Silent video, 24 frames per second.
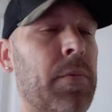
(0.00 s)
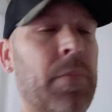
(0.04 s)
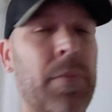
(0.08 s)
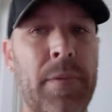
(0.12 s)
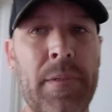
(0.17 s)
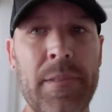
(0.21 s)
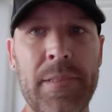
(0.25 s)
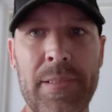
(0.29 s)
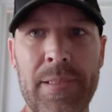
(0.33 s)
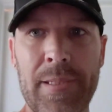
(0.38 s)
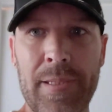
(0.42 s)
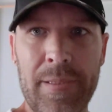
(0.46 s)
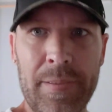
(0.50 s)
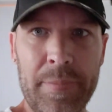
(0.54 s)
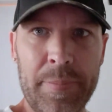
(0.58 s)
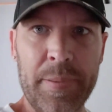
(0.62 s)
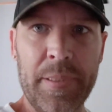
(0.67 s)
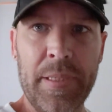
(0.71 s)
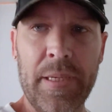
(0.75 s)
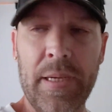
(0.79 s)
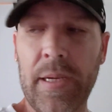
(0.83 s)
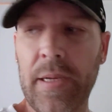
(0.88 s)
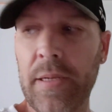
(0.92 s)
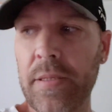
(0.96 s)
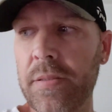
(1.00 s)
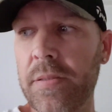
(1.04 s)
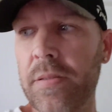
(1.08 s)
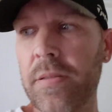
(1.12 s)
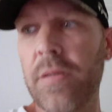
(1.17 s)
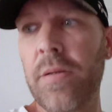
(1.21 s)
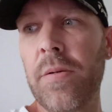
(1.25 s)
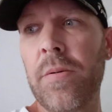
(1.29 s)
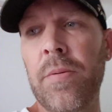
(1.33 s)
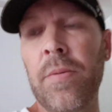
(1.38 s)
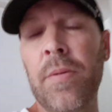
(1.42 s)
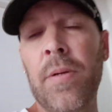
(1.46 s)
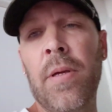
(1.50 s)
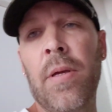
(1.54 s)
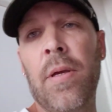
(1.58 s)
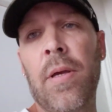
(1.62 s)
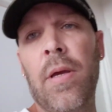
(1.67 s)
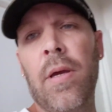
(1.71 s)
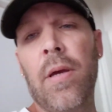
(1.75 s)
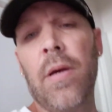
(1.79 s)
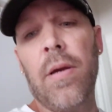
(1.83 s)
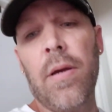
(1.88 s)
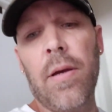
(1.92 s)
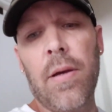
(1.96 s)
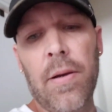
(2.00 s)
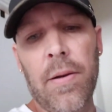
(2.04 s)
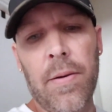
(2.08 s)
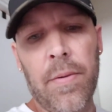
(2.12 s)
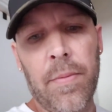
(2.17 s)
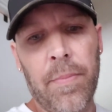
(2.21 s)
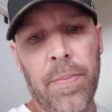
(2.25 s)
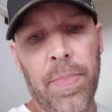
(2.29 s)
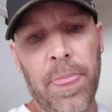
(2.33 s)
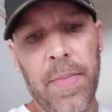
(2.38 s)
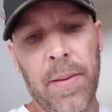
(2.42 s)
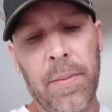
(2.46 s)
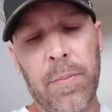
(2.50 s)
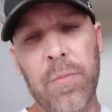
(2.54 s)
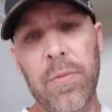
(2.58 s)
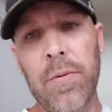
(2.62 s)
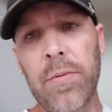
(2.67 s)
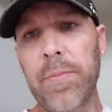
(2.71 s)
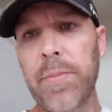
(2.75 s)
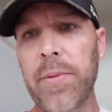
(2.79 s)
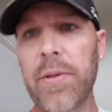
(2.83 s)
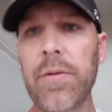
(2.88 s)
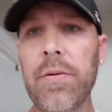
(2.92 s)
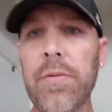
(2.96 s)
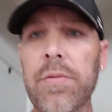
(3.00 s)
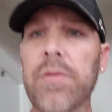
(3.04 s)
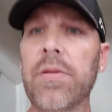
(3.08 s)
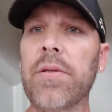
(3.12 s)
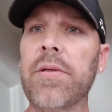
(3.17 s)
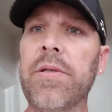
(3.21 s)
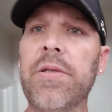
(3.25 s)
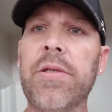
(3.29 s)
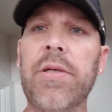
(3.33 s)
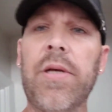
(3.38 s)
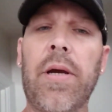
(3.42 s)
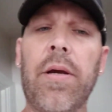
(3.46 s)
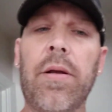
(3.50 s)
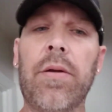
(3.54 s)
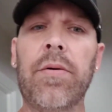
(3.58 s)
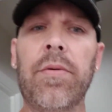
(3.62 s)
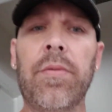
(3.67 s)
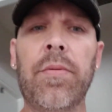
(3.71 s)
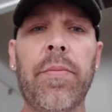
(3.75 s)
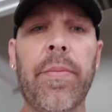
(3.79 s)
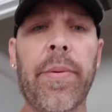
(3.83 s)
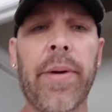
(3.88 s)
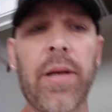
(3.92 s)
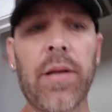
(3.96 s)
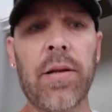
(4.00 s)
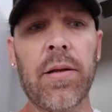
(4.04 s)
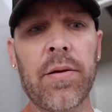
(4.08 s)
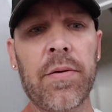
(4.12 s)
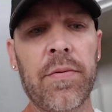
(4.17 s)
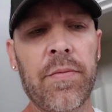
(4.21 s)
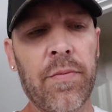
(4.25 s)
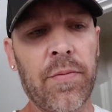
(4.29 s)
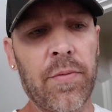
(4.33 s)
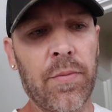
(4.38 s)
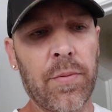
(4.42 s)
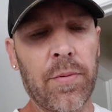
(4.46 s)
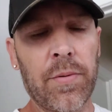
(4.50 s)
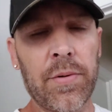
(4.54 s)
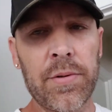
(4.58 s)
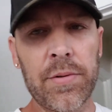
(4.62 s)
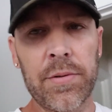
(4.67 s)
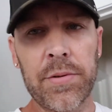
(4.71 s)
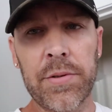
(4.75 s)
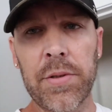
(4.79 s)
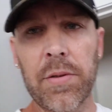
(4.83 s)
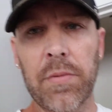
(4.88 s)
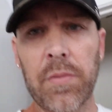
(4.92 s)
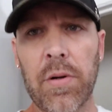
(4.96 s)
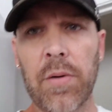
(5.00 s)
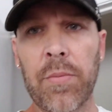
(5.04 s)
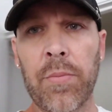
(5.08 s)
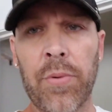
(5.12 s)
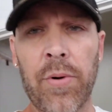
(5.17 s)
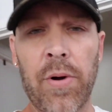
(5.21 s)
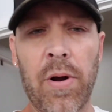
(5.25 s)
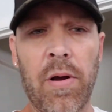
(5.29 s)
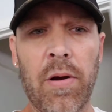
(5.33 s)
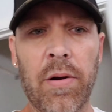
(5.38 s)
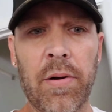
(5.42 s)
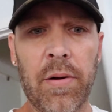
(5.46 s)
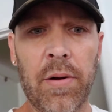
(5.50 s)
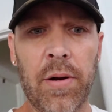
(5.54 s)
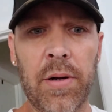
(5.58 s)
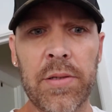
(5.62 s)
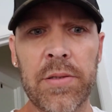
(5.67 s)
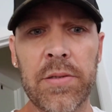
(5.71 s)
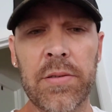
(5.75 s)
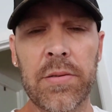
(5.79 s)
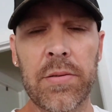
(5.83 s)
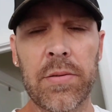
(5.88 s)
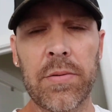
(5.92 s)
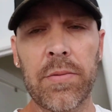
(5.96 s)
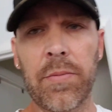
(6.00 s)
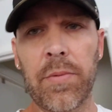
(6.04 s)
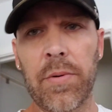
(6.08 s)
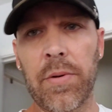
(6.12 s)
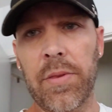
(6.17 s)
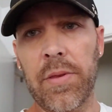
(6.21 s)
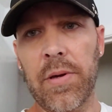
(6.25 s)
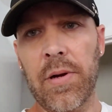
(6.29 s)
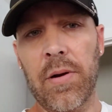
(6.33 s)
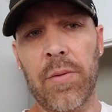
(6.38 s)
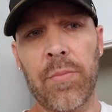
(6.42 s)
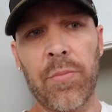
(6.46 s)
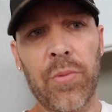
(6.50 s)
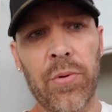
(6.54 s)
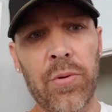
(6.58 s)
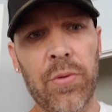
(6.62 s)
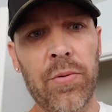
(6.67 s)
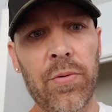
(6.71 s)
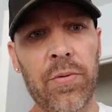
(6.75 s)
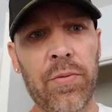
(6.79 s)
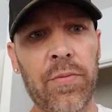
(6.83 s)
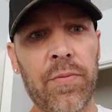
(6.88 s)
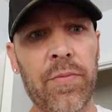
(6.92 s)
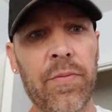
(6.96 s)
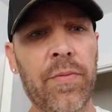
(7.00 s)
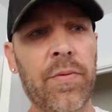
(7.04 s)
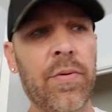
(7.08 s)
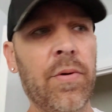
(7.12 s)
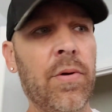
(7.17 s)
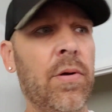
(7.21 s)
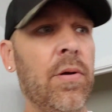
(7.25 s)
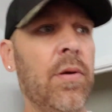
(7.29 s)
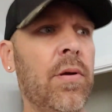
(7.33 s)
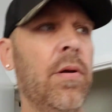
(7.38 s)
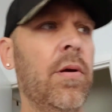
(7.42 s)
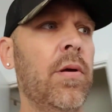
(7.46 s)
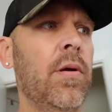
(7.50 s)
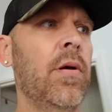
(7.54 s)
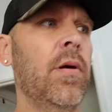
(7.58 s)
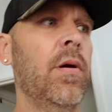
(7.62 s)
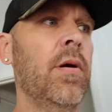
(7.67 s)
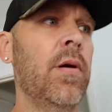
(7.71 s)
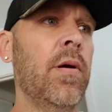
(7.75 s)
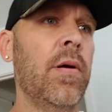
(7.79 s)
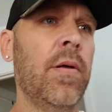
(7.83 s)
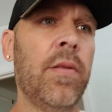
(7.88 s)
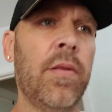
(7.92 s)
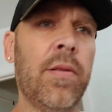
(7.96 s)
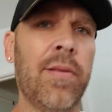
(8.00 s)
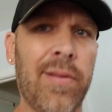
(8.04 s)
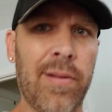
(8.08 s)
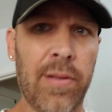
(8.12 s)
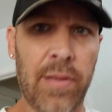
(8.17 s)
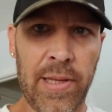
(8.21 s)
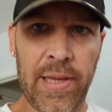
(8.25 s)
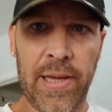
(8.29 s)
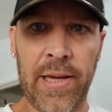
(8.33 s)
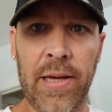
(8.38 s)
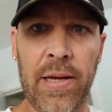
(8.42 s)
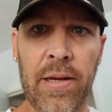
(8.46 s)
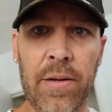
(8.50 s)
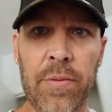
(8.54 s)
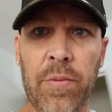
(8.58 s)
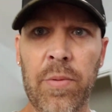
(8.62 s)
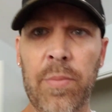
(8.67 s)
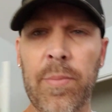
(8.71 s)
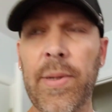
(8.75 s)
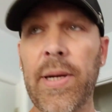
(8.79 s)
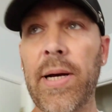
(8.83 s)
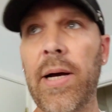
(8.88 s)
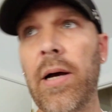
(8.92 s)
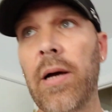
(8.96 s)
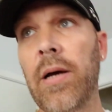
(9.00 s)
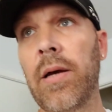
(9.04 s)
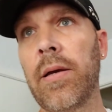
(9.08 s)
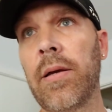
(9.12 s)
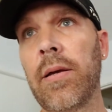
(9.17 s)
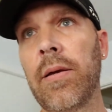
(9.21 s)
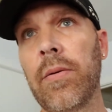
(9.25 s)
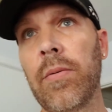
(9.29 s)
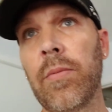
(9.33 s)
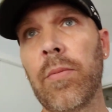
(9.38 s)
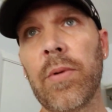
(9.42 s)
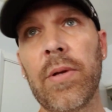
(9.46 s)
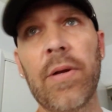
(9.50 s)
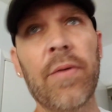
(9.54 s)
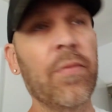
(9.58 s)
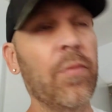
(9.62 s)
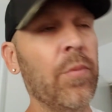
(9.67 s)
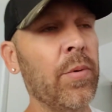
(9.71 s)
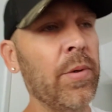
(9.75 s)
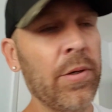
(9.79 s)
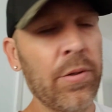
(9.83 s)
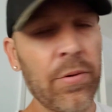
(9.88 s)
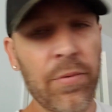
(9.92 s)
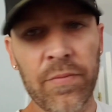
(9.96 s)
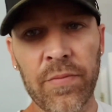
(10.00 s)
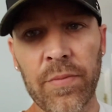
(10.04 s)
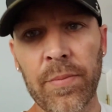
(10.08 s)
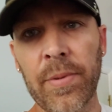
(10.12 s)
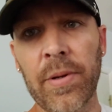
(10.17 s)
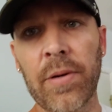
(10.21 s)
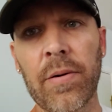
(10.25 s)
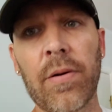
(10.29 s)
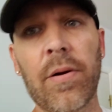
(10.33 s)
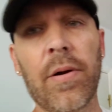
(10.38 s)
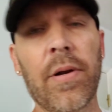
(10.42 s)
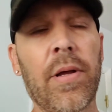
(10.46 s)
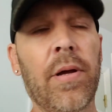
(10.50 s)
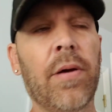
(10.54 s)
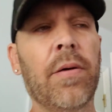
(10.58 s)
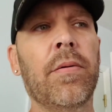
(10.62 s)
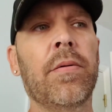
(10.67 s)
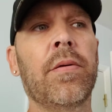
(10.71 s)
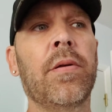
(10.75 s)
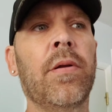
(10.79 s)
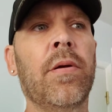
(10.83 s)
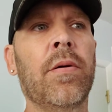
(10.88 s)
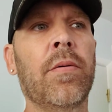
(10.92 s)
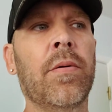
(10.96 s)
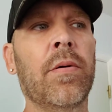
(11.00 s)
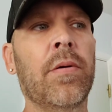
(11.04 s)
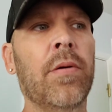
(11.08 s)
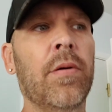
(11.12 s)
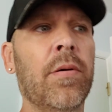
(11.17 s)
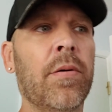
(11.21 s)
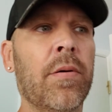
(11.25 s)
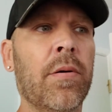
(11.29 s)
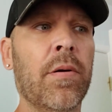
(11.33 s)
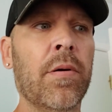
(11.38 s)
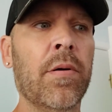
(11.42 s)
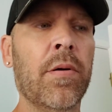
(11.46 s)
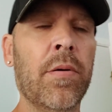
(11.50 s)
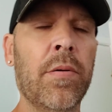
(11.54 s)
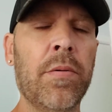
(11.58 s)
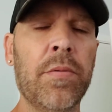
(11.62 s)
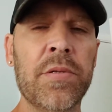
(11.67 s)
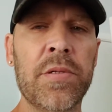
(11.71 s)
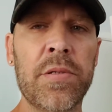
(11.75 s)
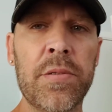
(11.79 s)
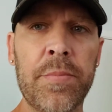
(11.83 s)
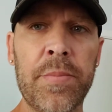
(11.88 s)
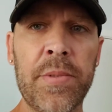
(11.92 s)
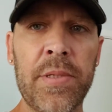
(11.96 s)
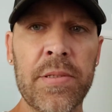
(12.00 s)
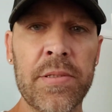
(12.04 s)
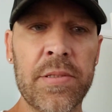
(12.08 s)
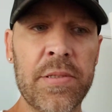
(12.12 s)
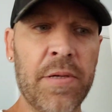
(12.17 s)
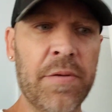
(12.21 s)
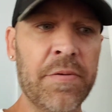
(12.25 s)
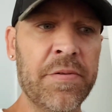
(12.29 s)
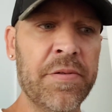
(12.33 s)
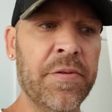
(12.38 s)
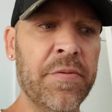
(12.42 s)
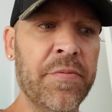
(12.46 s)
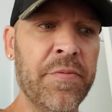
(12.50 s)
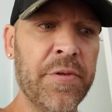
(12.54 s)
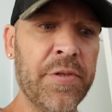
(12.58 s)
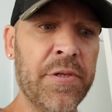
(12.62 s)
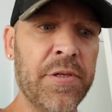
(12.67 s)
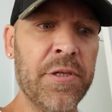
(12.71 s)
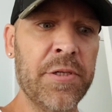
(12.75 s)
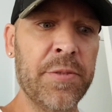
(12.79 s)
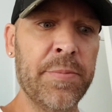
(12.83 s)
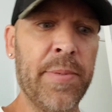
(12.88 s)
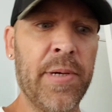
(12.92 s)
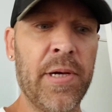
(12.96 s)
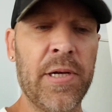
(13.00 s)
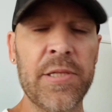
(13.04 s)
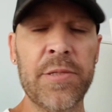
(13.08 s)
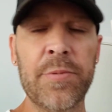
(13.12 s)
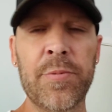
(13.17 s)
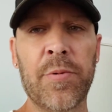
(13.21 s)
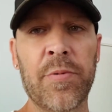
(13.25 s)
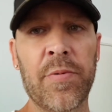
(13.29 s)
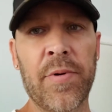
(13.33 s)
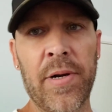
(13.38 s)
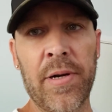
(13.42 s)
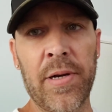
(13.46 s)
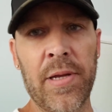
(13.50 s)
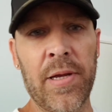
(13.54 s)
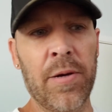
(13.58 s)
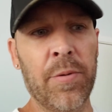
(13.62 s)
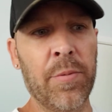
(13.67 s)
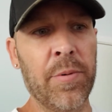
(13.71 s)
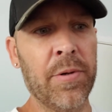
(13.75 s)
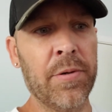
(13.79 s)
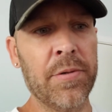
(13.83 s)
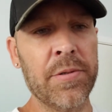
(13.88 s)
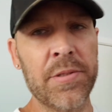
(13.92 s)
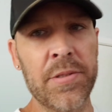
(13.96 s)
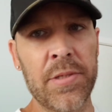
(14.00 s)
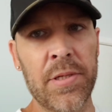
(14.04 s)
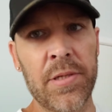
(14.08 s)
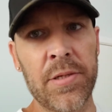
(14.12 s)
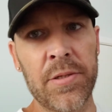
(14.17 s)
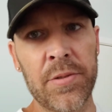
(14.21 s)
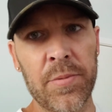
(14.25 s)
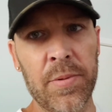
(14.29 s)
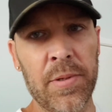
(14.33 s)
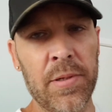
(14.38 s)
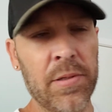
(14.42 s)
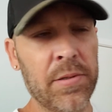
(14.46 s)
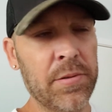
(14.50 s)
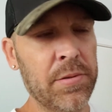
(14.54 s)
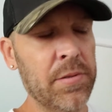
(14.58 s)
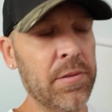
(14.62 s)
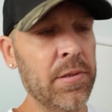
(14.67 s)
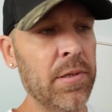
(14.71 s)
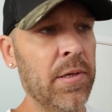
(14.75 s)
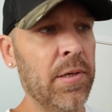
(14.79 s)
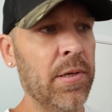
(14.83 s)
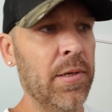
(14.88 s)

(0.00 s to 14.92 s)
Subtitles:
What is up, guys? I'm going to be using this channel mainly to show our progress with our move, land we buy, whatever we do from here on out. Our goal is to be as self-sufficient as possible. Right now, we are city dwellers,